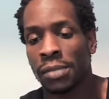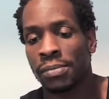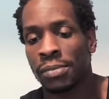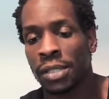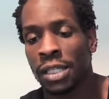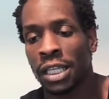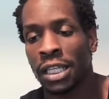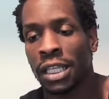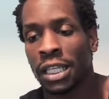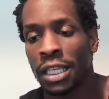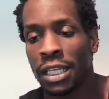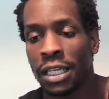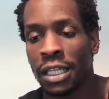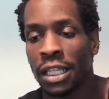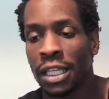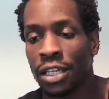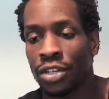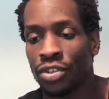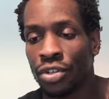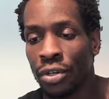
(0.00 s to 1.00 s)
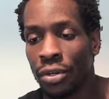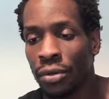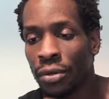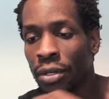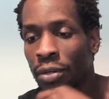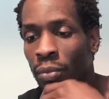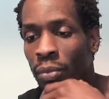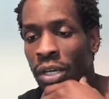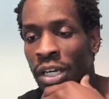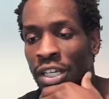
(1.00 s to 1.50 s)
Then the Killing Joke,
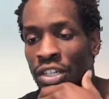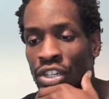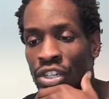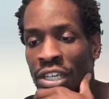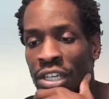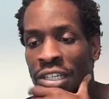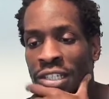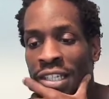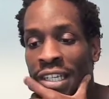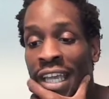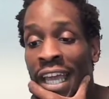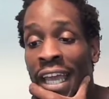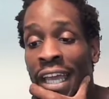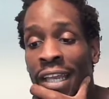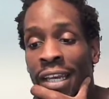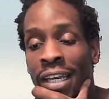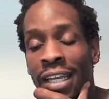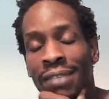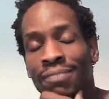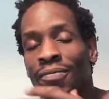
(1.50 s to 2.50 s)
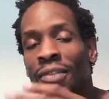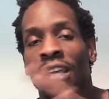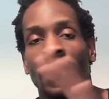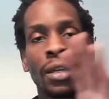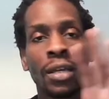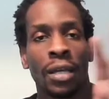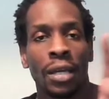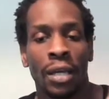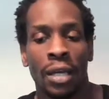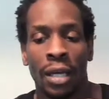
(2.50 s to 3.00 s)
which is gain.
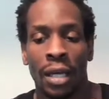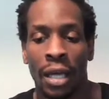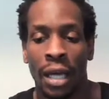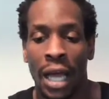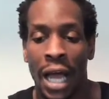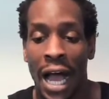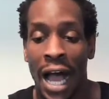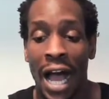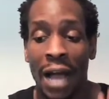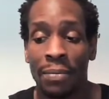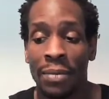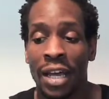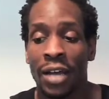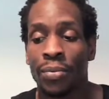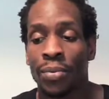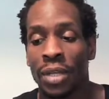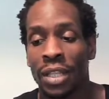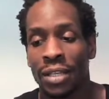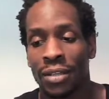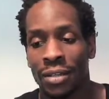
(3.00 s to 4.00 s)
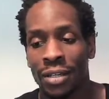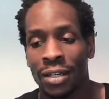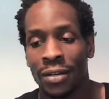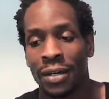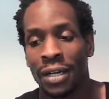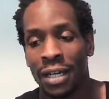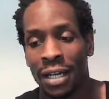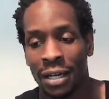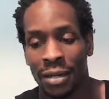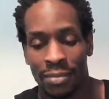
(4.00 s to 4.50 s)
I'm not really, you know what?
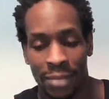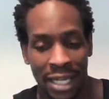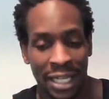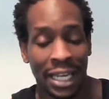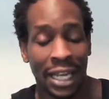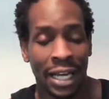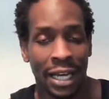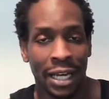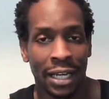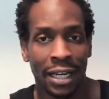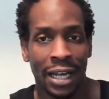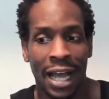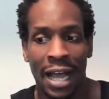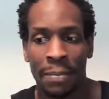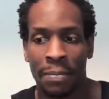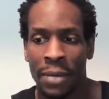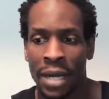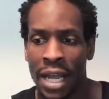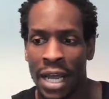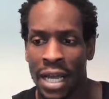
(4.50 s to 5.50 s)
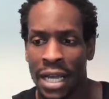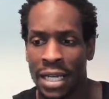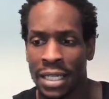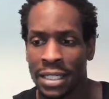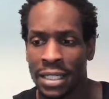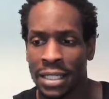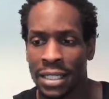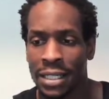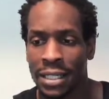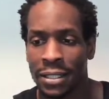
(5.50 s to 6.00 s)
I lied. I'm
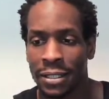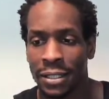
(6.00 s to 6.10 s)
not.